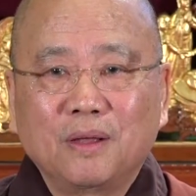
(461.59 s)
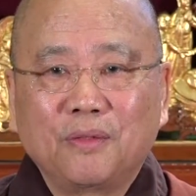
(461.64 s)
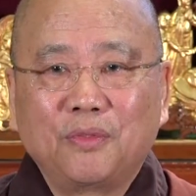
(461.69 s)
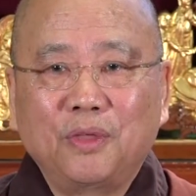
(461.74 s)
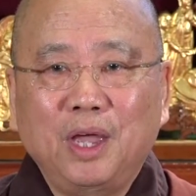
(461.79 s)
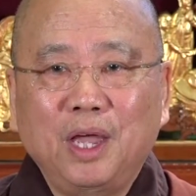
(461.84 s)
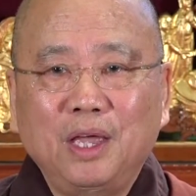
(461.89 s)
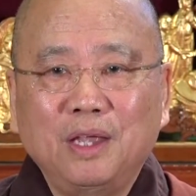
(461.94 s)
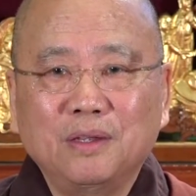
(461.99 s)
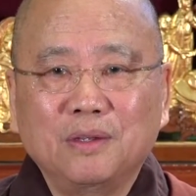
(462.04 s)

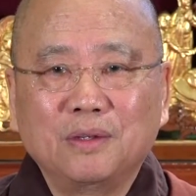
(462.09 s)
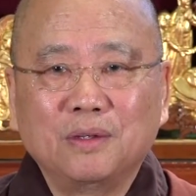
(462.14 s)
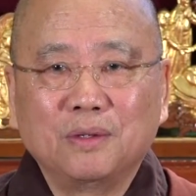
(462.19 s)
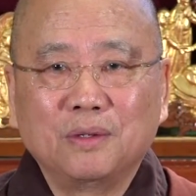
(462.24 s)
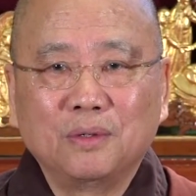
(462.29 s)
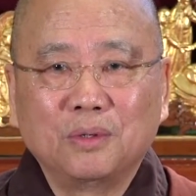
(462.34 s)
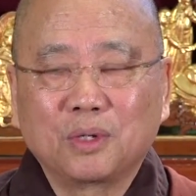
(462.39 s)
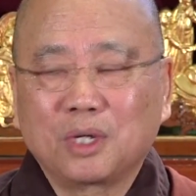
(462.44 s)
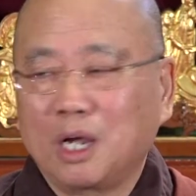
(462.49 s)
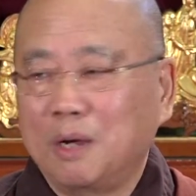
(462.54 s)
then
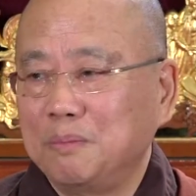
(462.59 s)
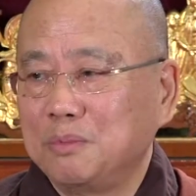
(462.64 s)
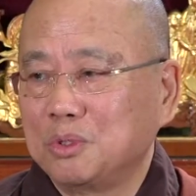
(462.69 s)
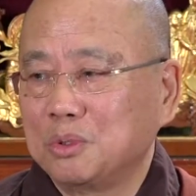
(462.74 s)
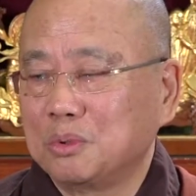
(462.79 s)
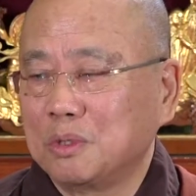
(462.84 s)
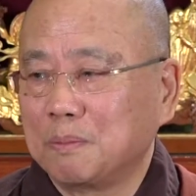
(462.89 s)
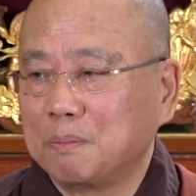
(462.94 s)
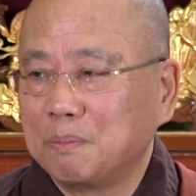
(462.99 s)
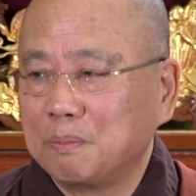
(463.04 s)
you come
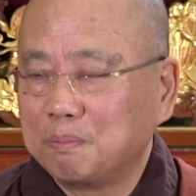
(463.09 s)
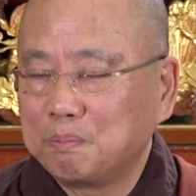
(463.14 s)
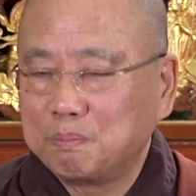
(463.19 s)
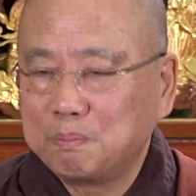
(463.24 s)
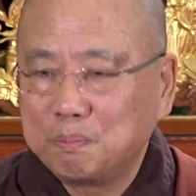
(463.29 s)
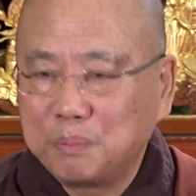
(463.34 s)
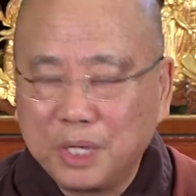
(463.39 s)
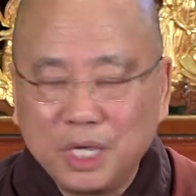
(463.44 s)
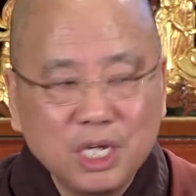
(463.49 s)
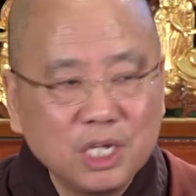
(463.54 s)
to a
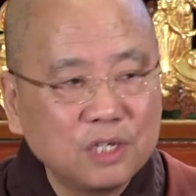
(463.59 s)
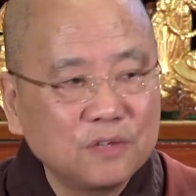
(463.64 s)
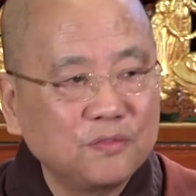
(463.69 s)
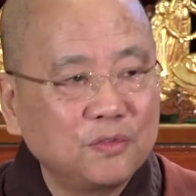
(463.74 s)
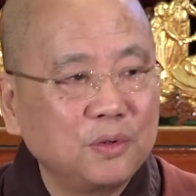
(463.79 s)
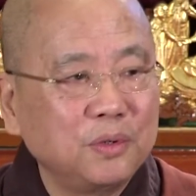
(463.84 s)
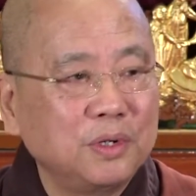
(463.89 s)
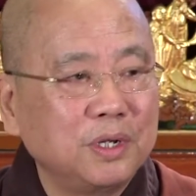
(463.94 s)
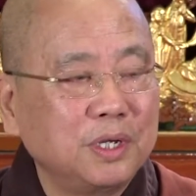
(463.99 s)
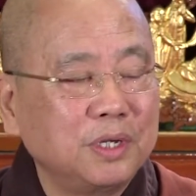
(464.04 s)

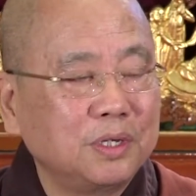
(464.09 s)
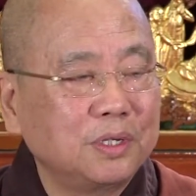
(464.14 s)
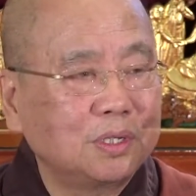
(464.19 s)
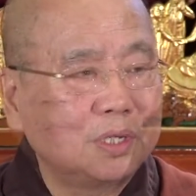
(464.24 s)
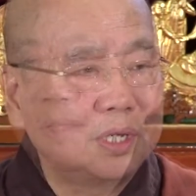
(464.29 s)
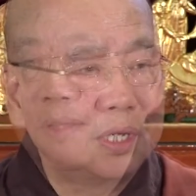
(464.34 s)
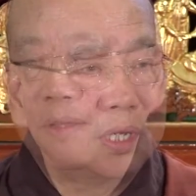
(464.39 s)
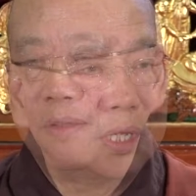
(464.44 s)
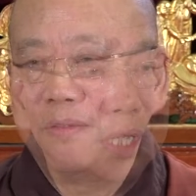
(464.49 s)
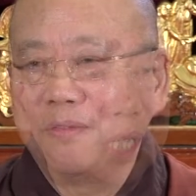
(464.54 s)
peacefulness.
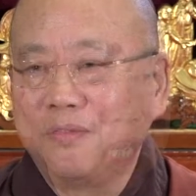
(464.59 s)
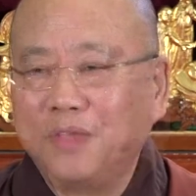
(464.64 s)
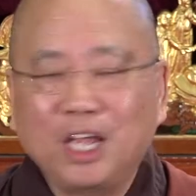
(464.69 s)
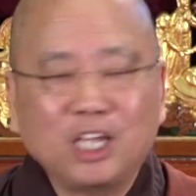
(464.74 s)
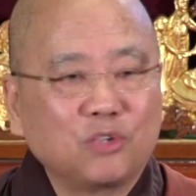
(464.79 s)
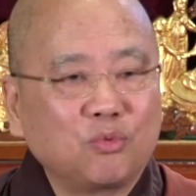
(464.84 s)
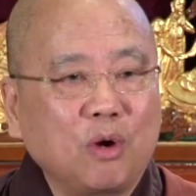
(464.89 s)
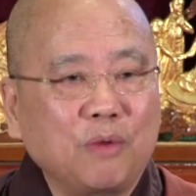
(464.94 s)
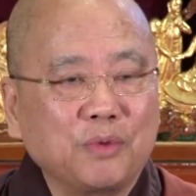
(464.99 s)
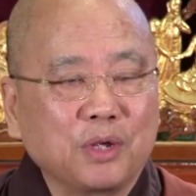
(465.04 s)

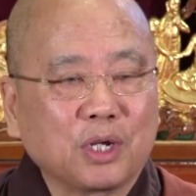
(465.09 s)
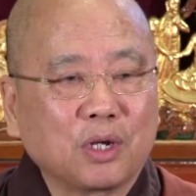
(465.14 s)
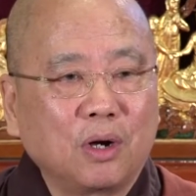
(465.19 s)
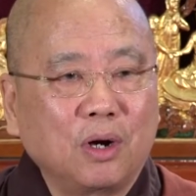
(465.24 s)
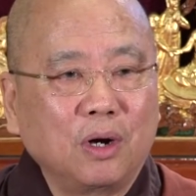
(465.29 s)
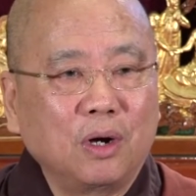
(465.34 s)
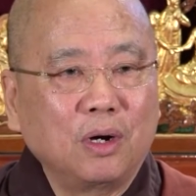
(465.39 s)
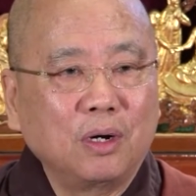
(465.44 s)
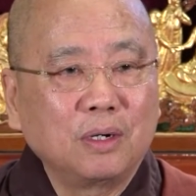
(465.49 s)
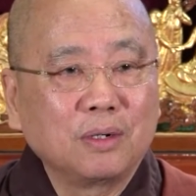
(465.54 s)
That's what we
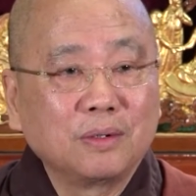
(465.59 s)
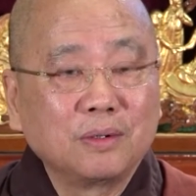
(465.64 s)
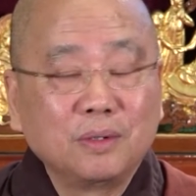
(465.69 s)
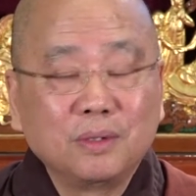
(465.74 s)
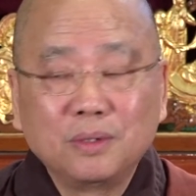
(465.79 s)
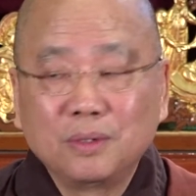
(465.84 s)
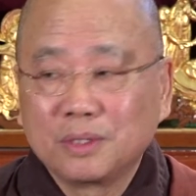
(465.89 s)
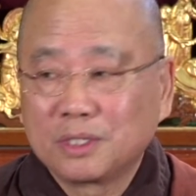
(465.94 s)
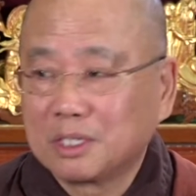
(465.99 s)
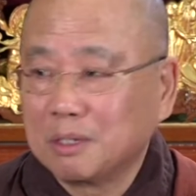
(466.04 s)

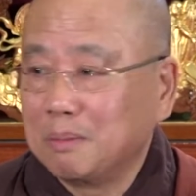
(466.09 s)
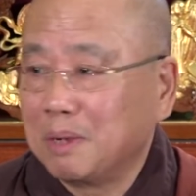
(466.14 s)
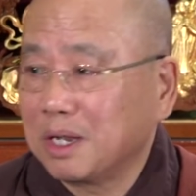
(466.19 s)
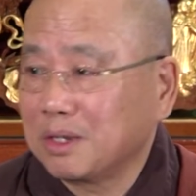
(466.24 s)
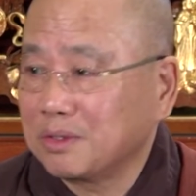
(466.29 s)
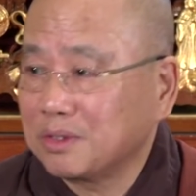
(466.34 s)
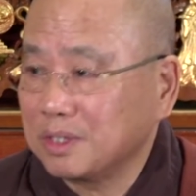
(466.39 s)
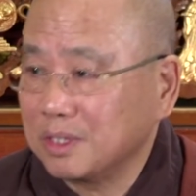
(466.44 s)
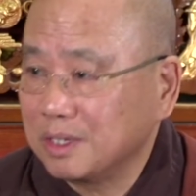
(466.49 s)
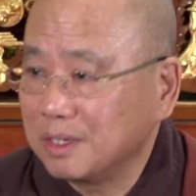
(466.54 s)
call
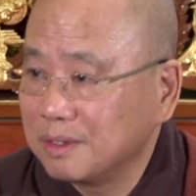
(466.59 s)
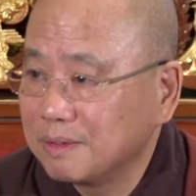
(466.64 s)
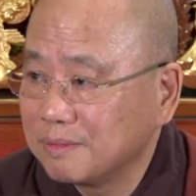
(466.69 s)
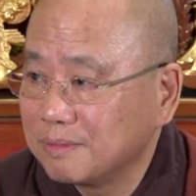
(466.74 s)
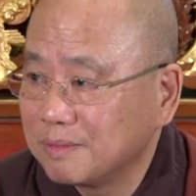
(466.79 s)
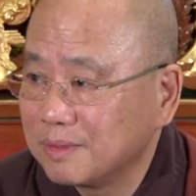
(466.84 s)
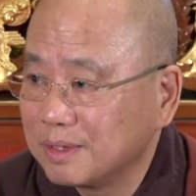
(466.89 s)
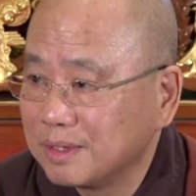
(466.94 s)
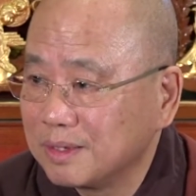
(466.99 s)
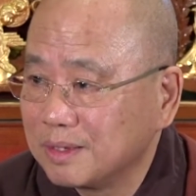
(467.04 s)
samadhi.
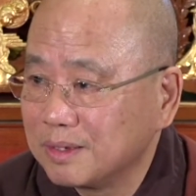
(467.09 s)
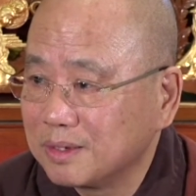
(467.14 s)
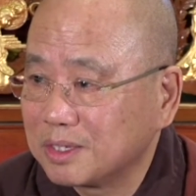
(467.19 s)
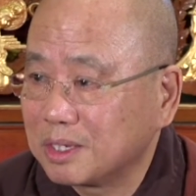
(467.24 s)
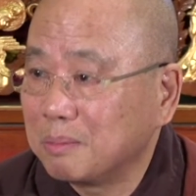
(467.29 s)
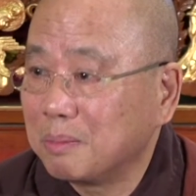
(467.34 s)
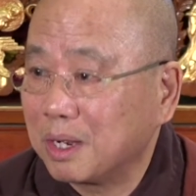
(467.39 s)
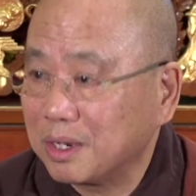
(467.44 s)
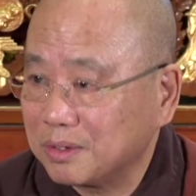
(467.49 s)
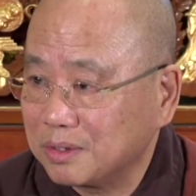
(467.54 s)

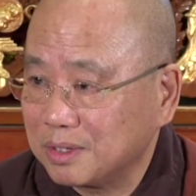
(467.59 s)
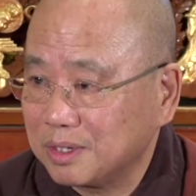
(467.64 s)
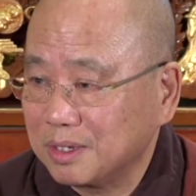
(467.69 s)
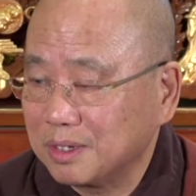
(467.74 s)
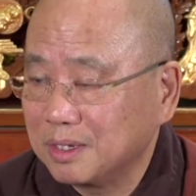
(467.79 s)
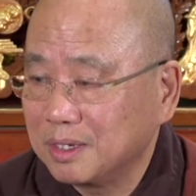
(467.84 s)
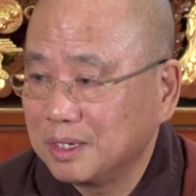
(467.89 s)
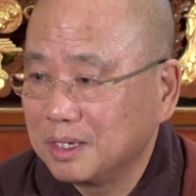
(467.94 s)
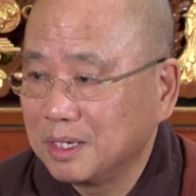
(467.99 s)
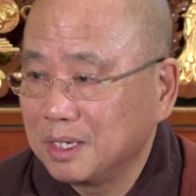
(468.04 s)

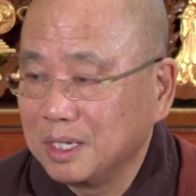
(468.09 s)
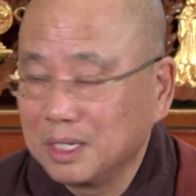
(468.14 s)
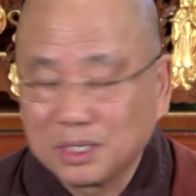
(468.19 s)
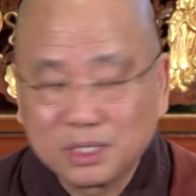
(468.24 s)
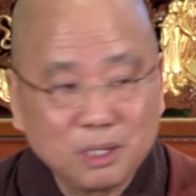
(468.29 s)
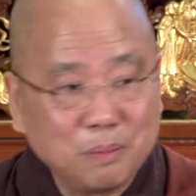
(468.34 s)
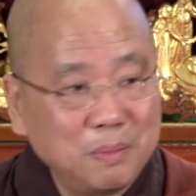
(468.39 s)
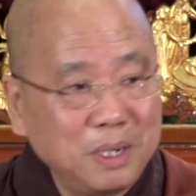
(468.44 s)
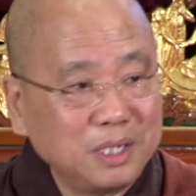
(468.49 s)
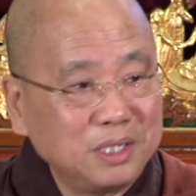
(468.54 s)
Samadhi.
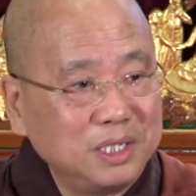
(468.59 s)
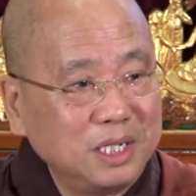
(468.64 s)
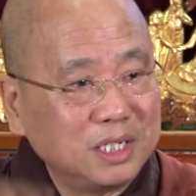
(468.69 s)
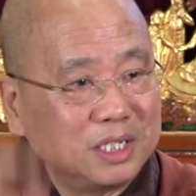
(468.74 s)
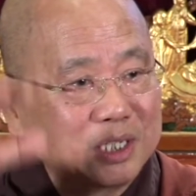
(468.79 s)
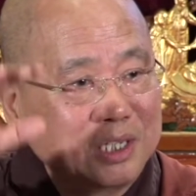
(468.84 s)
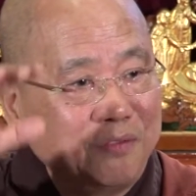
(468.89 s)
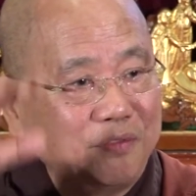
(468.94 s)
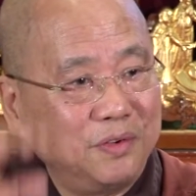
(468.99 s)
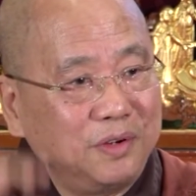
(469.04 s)
Samadhi
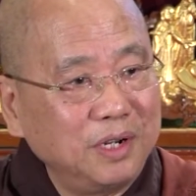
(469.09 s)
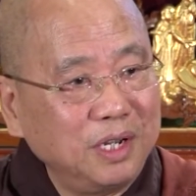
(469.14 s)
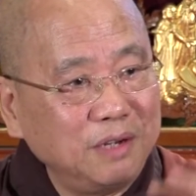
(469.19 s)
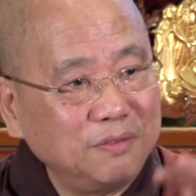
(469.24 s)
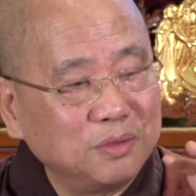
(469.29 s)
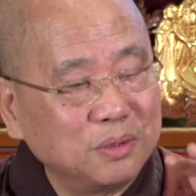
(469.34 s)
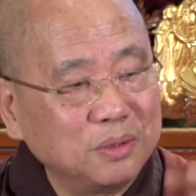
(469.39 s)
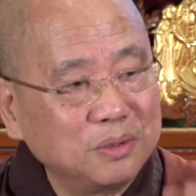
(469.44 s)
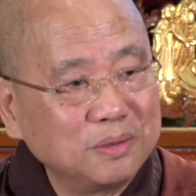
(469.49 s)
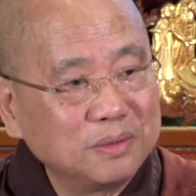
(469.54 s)
has different
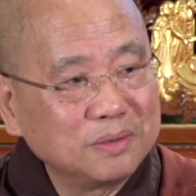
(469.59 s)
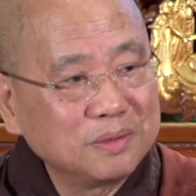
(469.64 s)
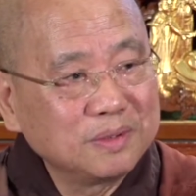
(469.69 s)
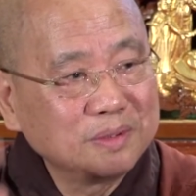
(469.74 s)
level.